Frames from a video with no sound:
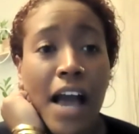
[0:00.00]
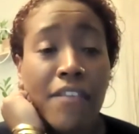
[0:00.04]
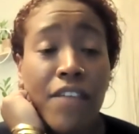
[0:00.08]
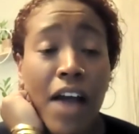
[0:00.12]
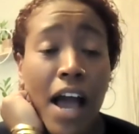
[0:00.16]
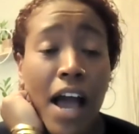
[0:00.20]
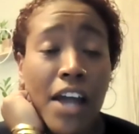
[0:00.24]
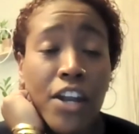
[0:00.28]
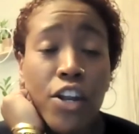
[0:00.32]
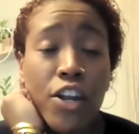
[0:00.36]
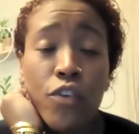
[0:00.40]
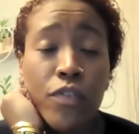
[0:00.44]

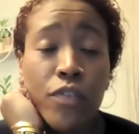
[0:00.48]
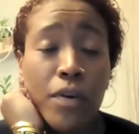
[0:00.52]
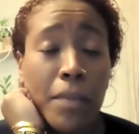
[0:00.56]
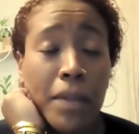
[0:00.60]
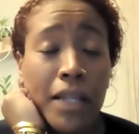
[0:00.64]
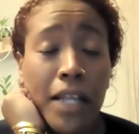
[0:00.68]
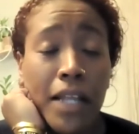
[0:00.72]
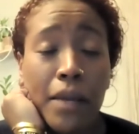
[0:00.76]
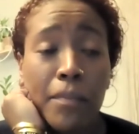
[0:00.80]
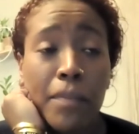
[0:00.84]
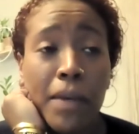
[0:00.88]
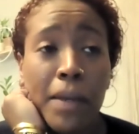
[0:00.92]
I know from a
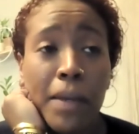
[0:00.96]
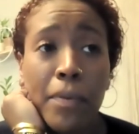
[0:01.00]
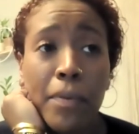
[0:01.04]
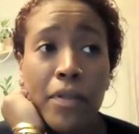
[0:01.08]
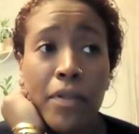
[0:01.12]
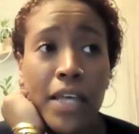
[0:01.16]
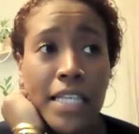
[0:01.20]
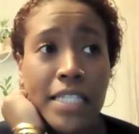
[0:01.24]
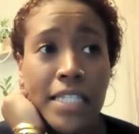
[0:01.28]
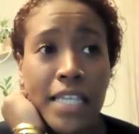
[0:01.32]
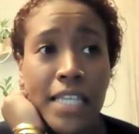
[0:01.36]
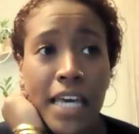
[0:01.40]
lot of people
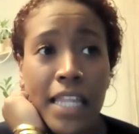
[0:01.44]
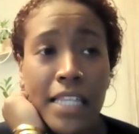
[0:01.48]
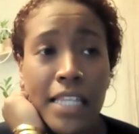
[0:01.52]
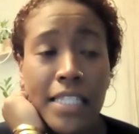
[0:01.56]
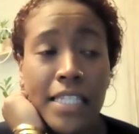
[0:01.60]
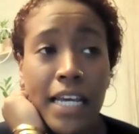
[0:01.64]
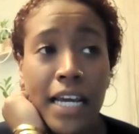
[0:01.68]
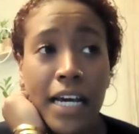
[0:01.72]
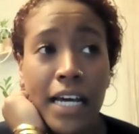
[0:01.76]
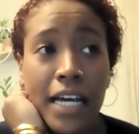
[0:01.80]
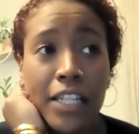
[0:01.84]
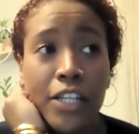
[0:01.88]
they say that's
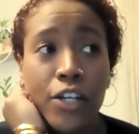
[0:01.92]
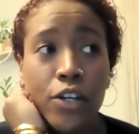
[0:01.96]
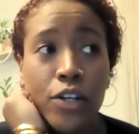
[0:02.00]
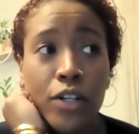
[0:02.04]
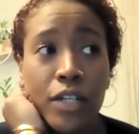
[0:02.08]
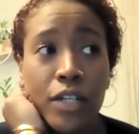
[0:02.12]
like a little